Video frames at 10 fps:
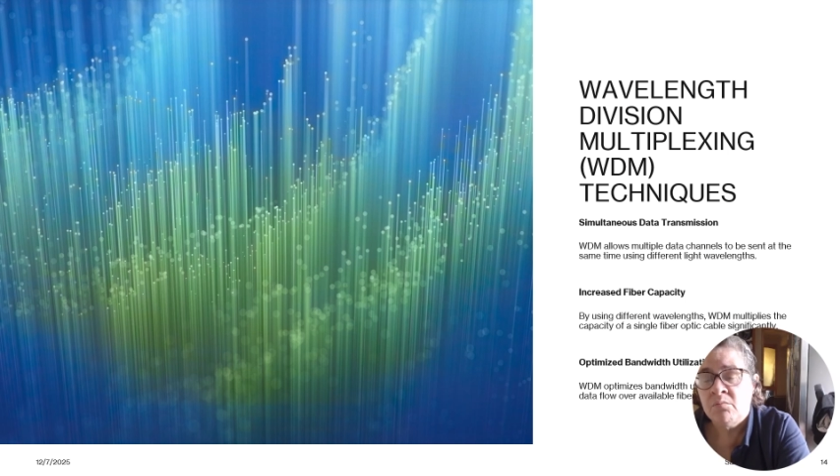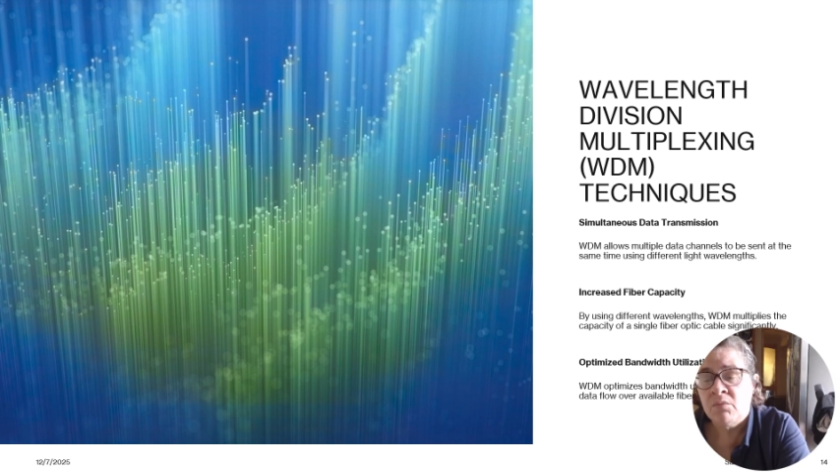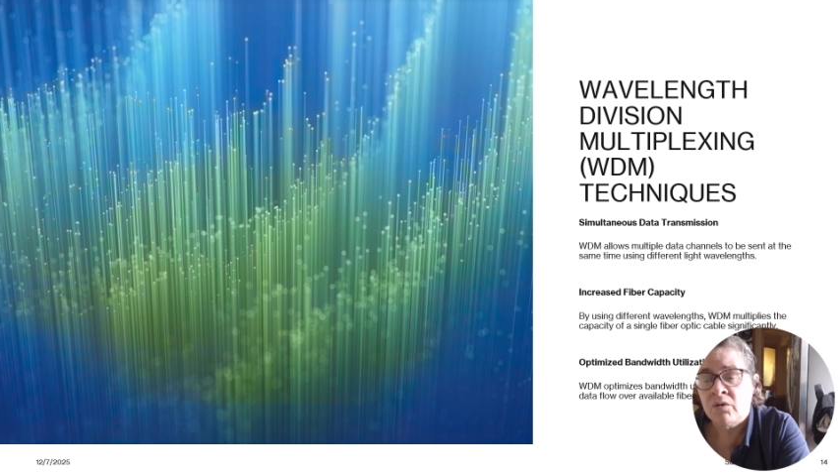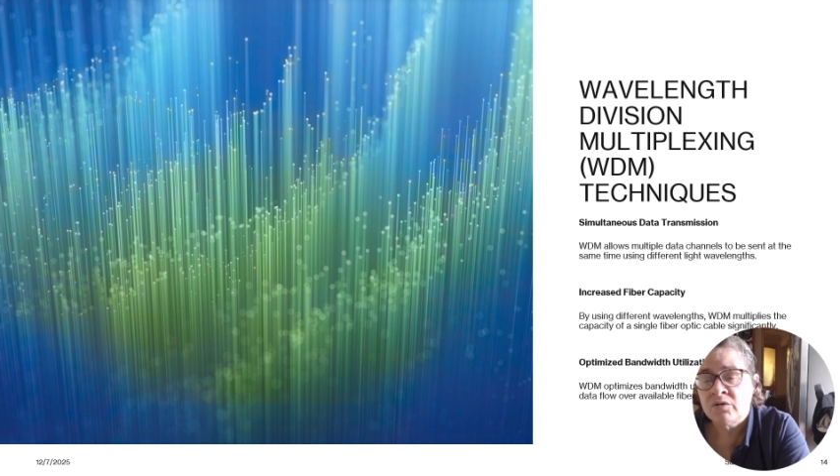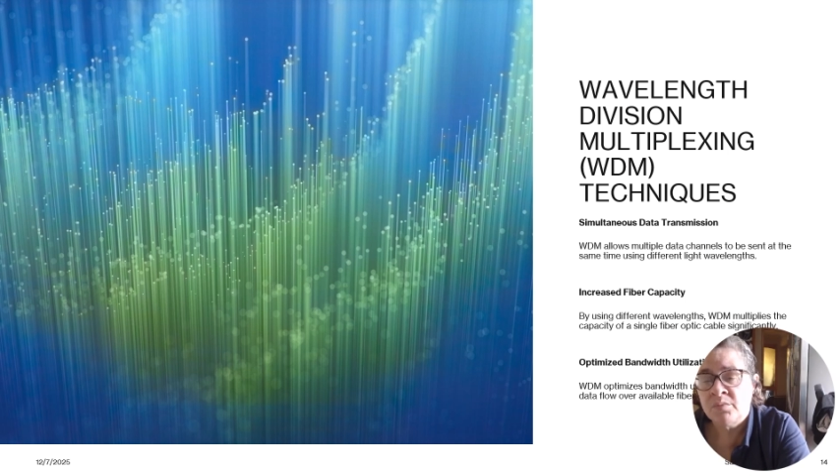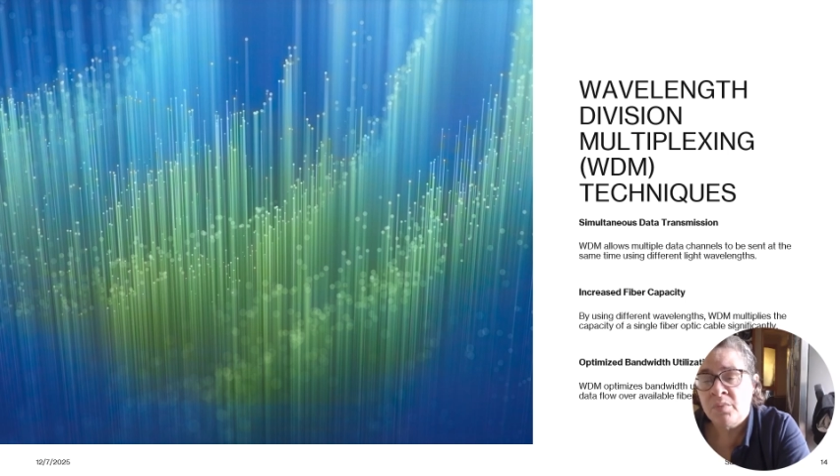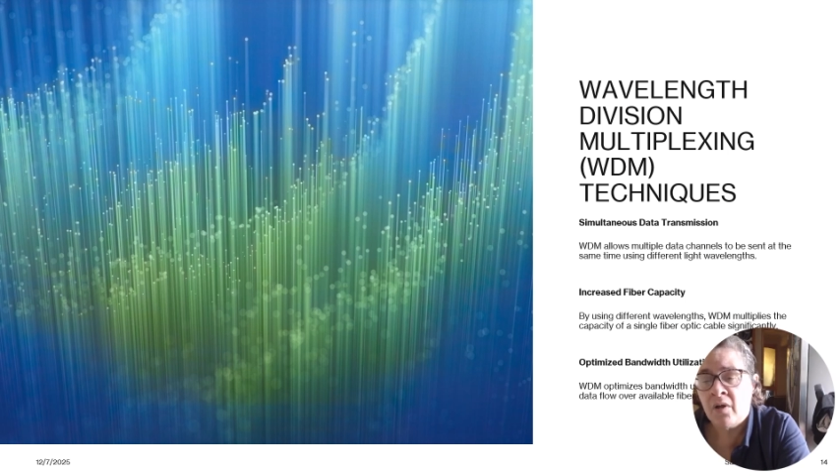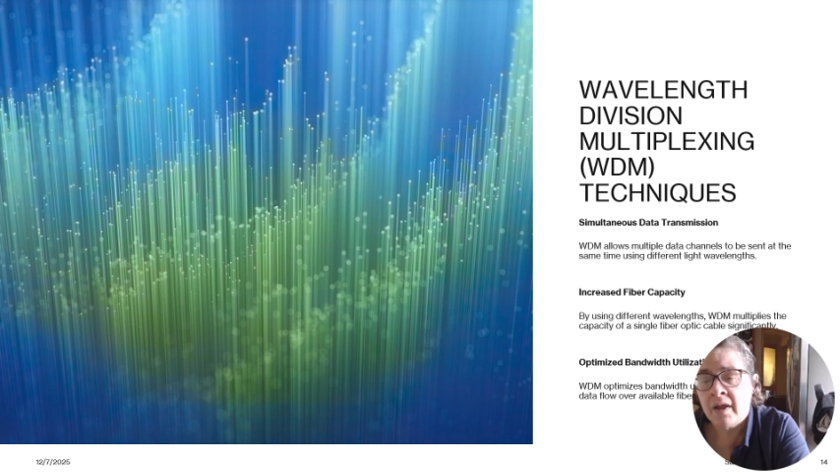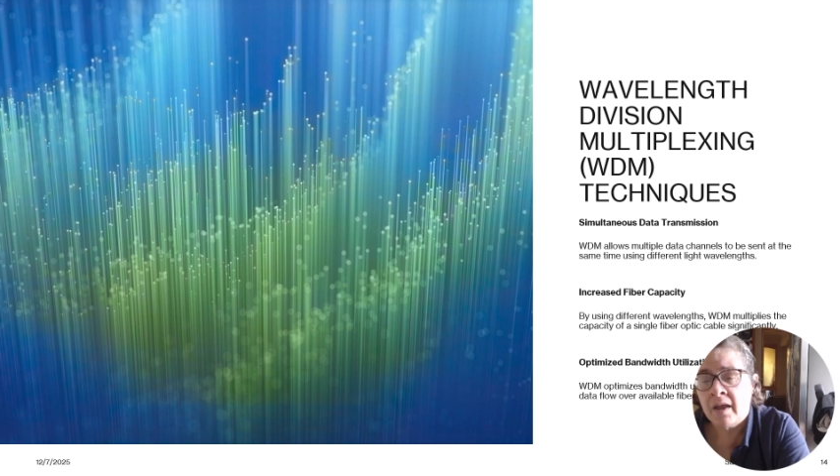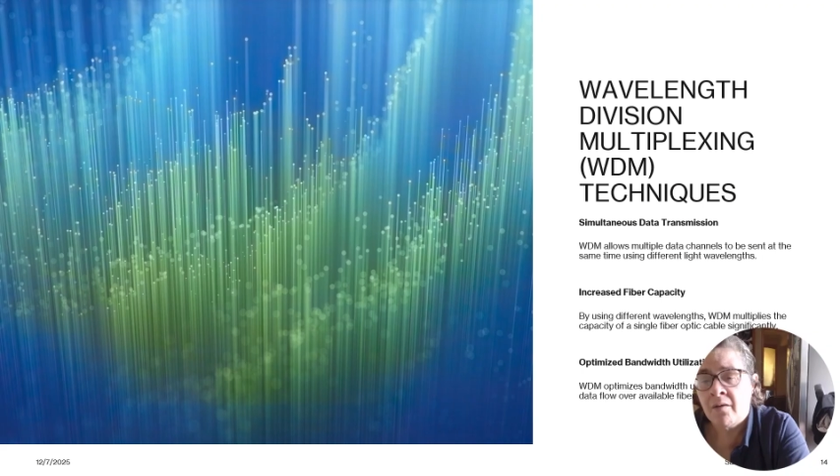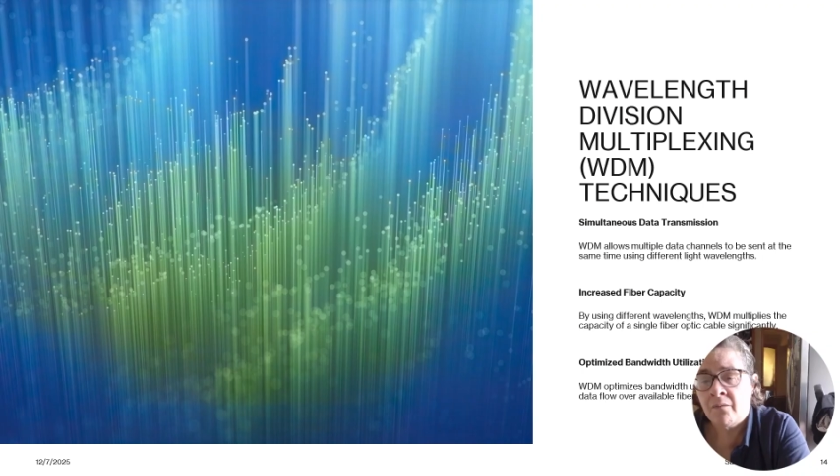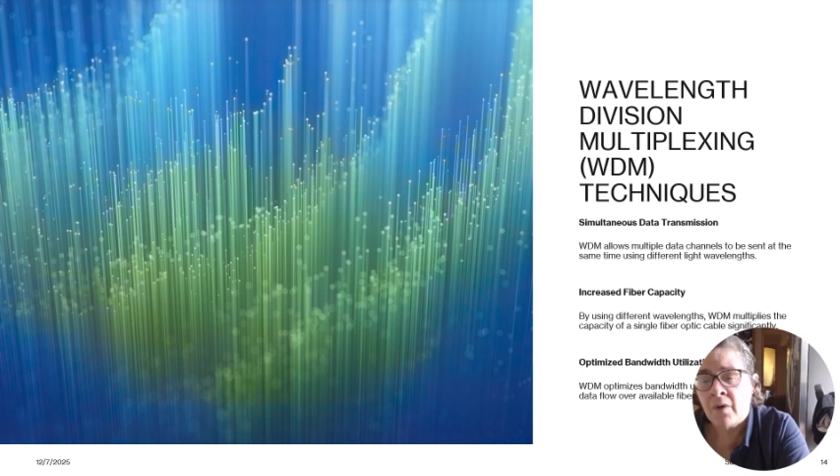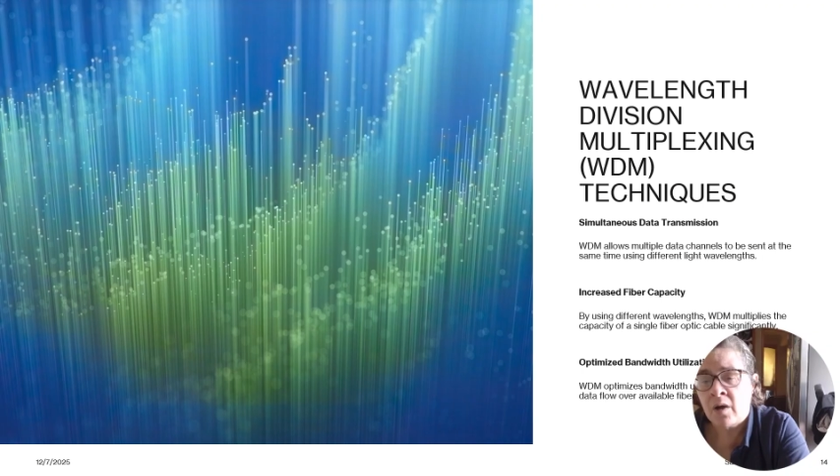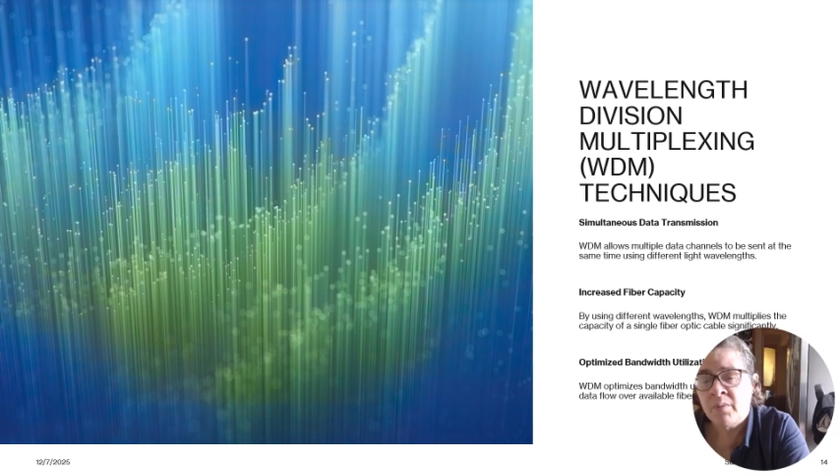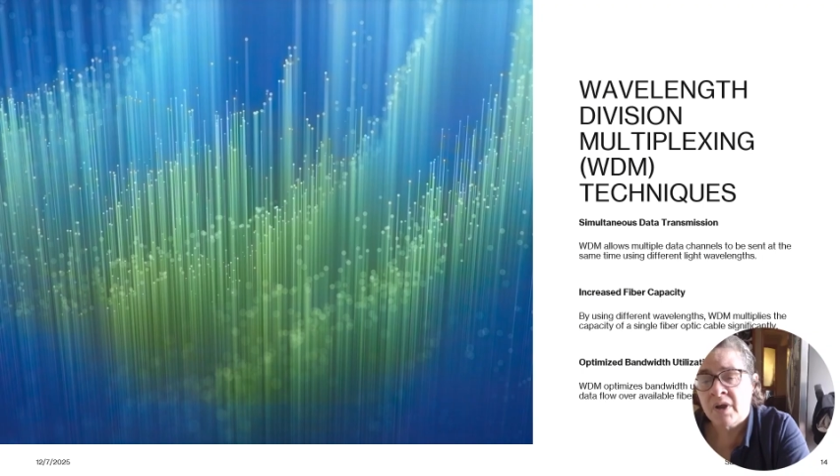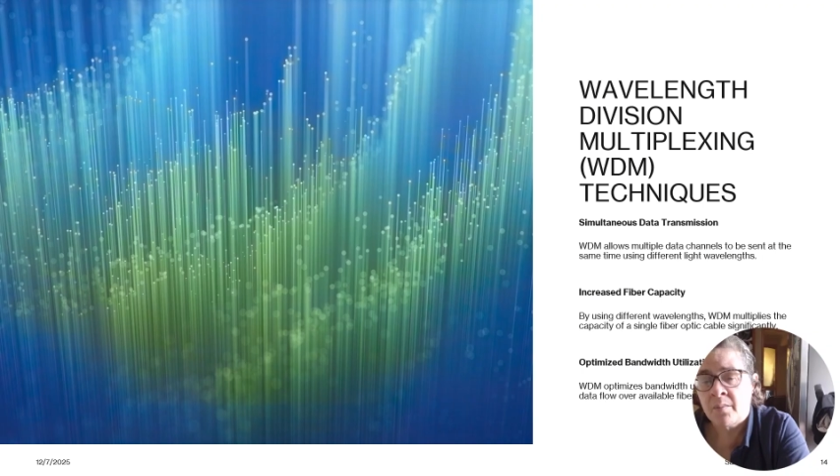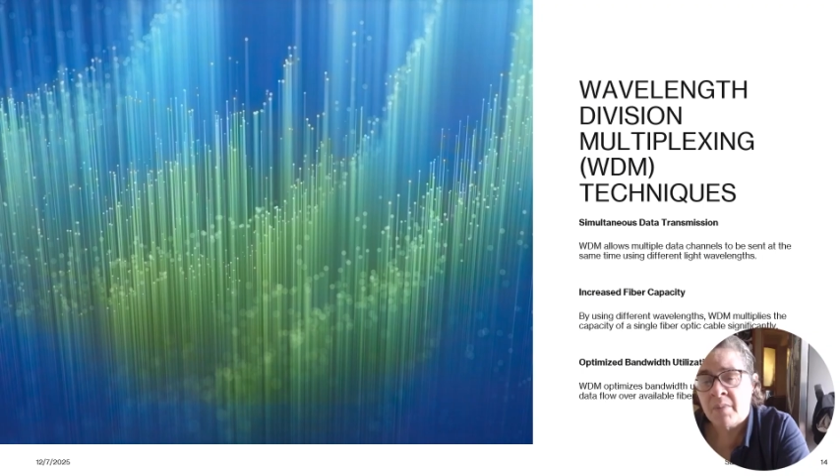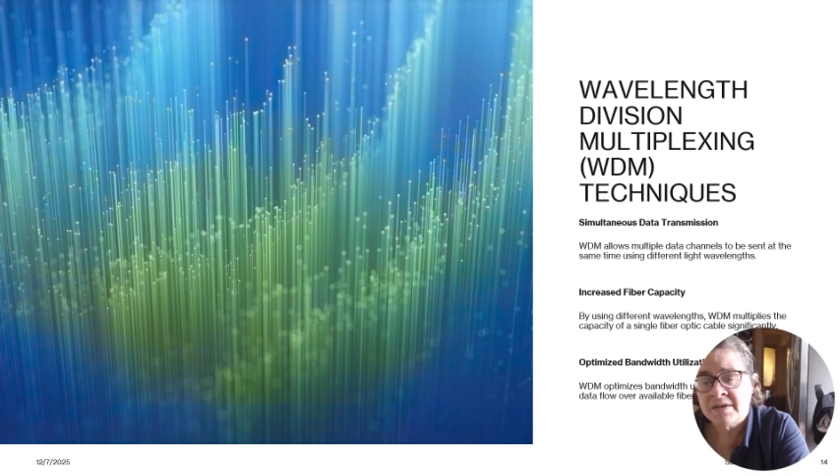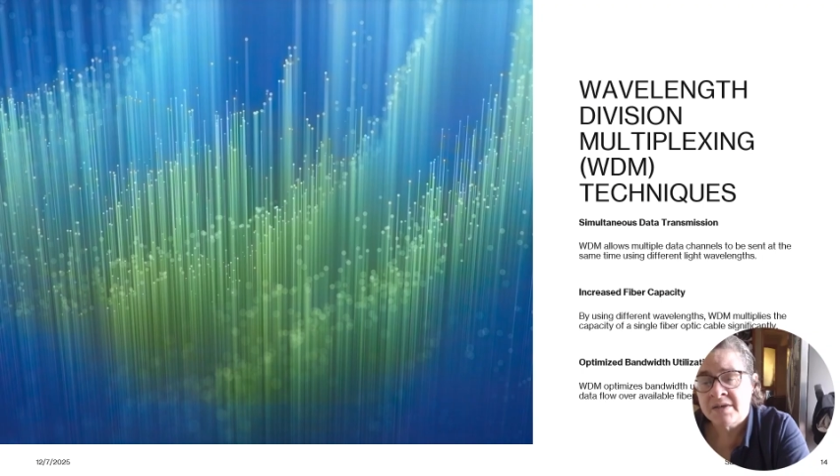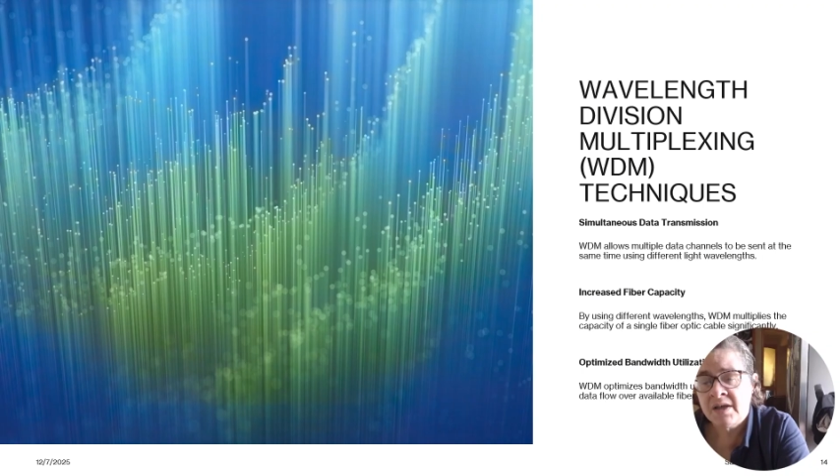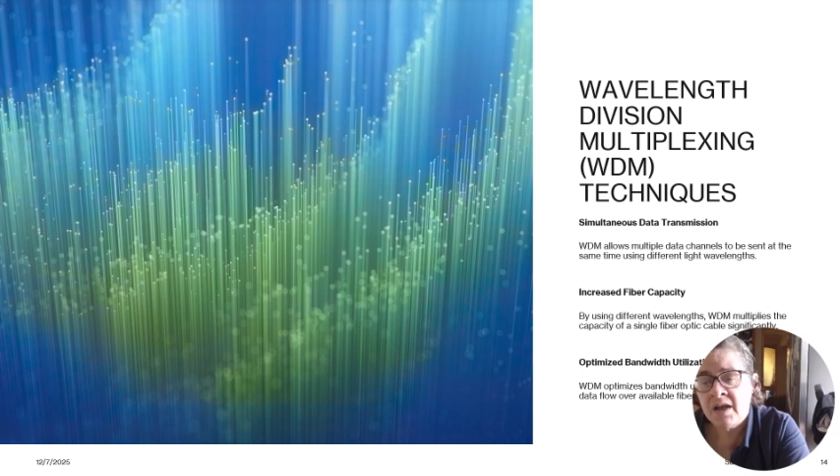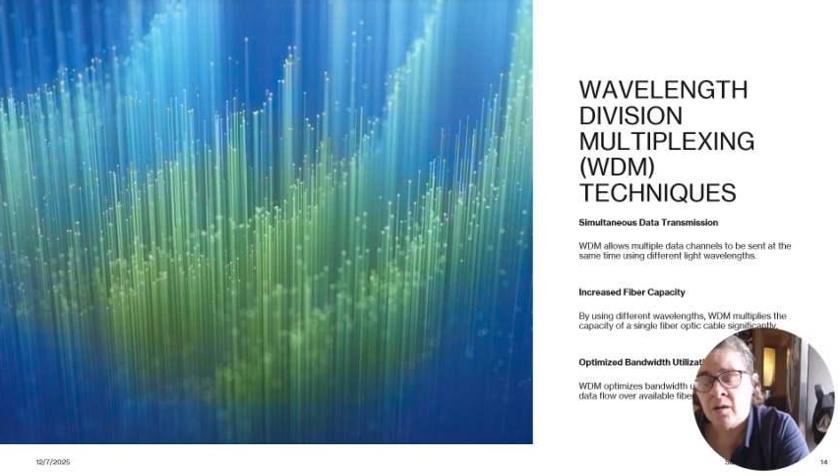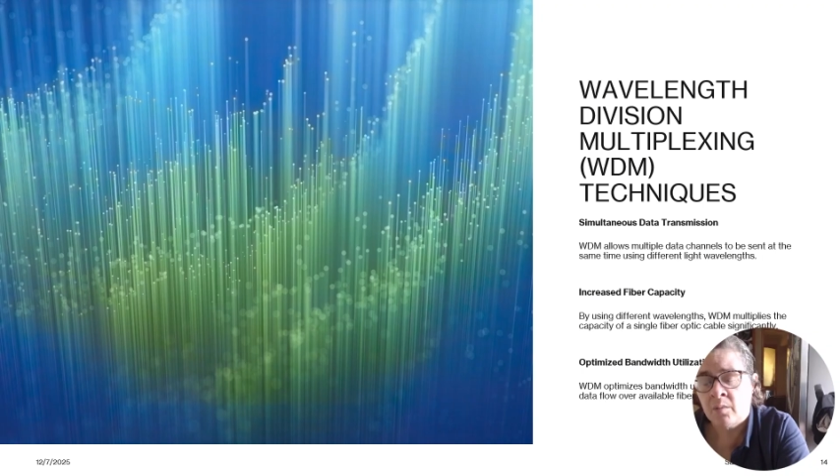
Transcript: multiplying fibre capacity and